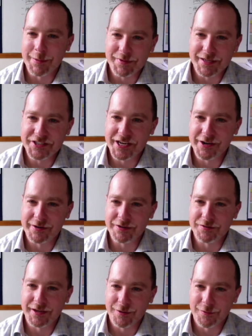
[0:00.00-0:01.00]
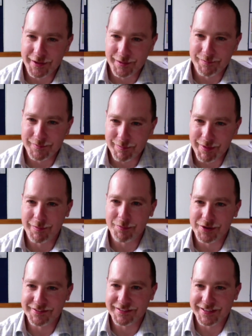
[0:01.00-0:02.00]
empty chair and you tell them about
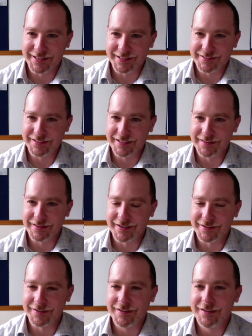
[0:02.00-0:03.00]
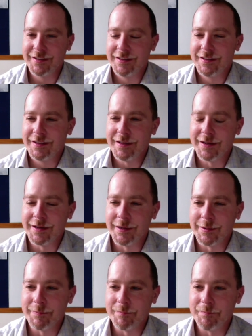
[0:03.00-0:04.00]
Princess Alice sitting there.
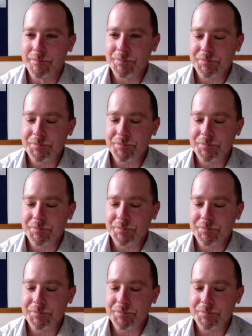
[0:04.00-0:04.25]
Or